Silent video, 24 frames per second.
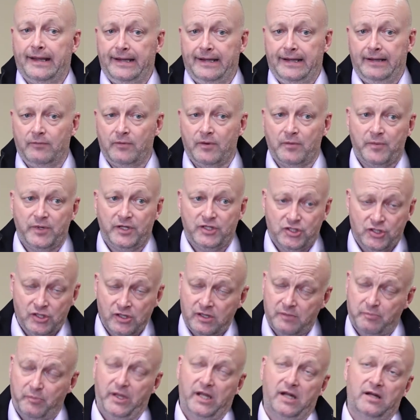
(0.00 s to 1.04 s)
when we
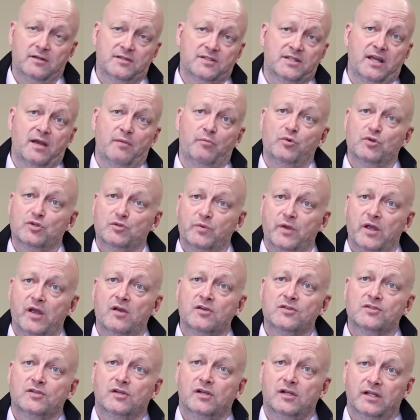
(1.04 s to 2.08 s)
took petal samples, we
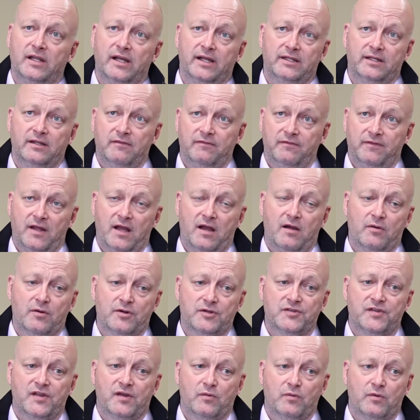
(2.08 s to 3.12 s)
also collected
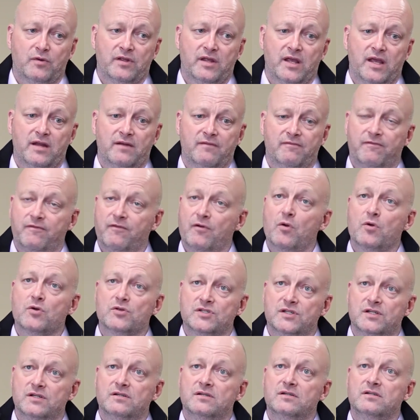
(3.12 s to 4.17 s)
flowers that were then
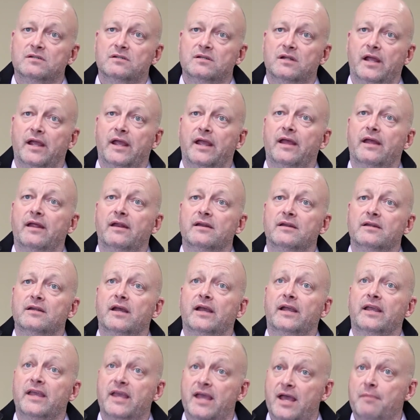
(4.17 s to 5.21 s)
frozen and
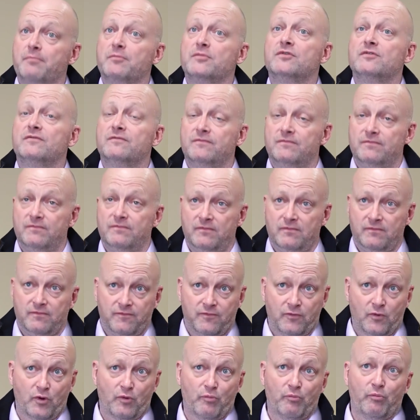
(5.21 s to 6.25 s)
kept
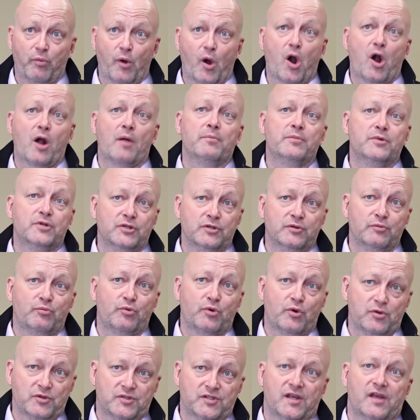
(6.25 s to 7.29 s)
for Barb to
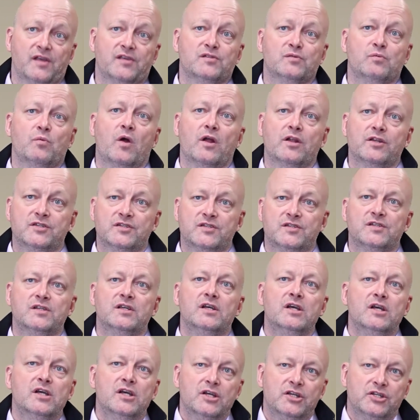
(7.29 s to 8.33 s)
process once
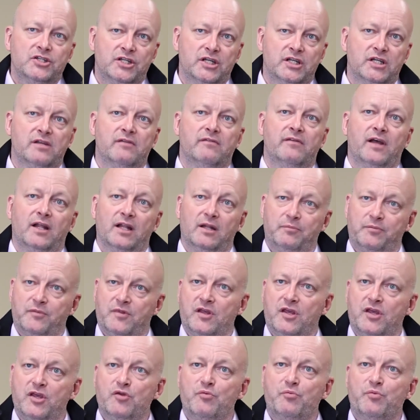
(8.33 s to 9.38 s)
she developed
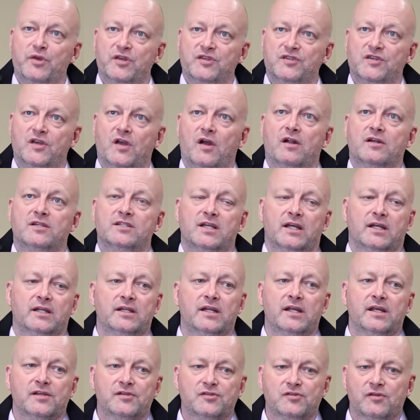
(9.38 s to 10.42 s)
the qPCR
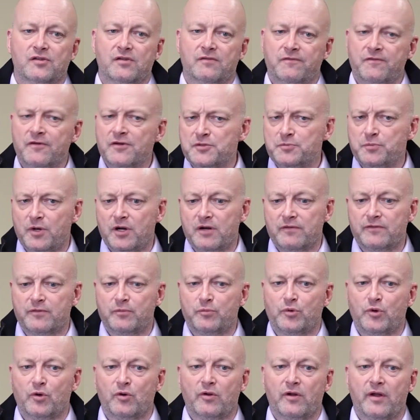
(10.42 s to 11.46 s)
technique. So the first part of our
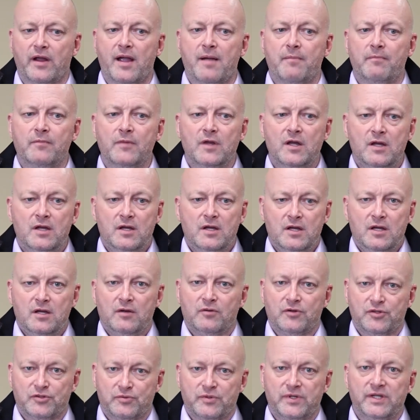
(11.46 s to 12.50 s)
program
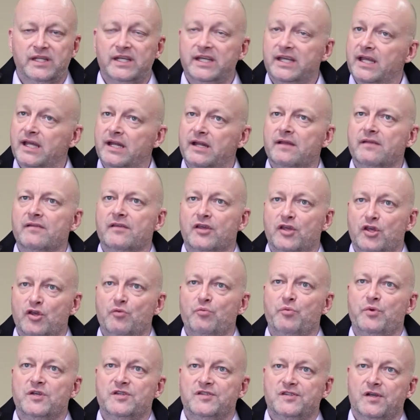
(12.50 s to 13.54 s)
was really getting the
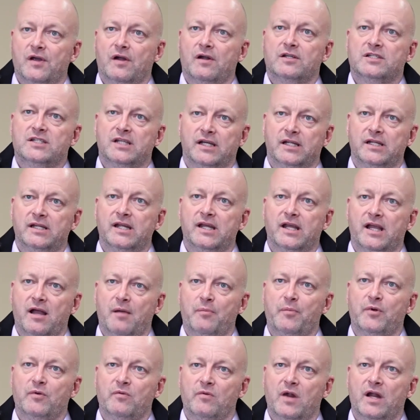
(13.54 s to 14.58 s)
qPCR technique
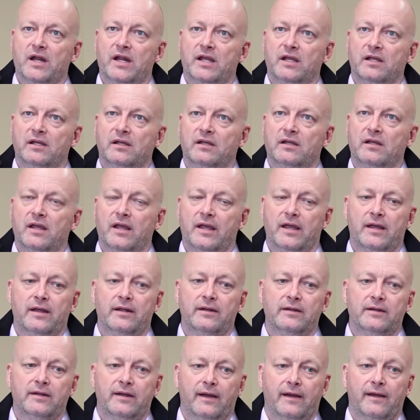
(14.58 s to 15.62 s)
up and running,
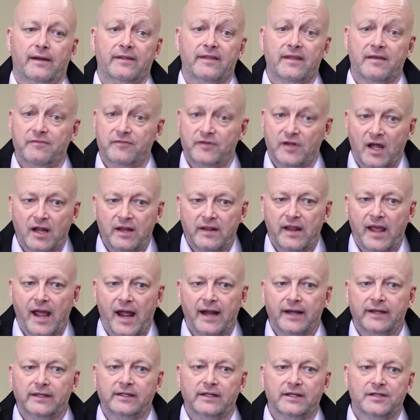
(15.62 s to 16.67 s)
and they've done
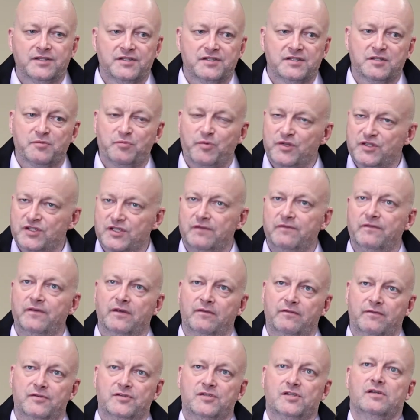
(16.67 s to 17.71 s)
that. It's
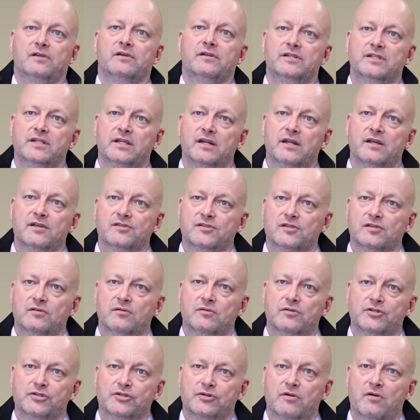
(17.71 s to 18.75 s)
specific for Sclerotinia
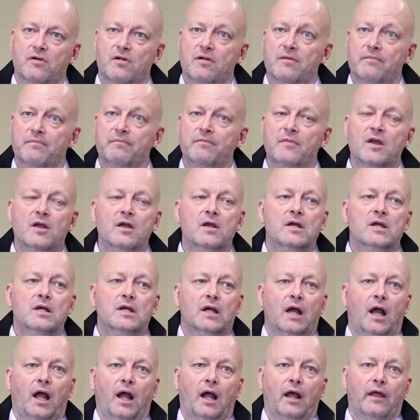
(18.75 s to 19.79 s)
sclerotiorum.
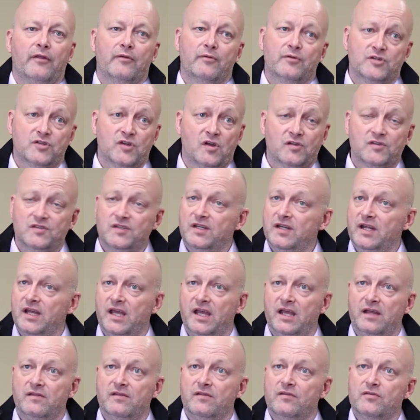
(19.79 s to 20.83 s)
The results
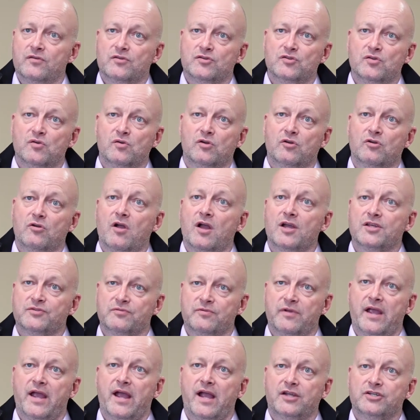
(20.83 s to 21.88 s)
indicate that there's no
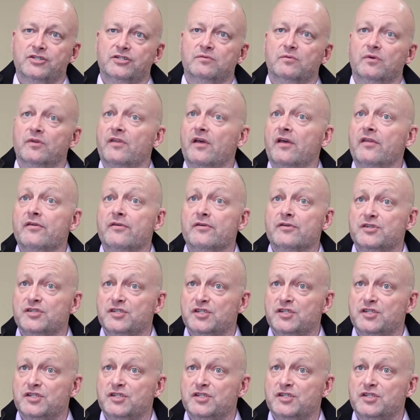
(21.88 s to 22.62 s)
cross-reaction with other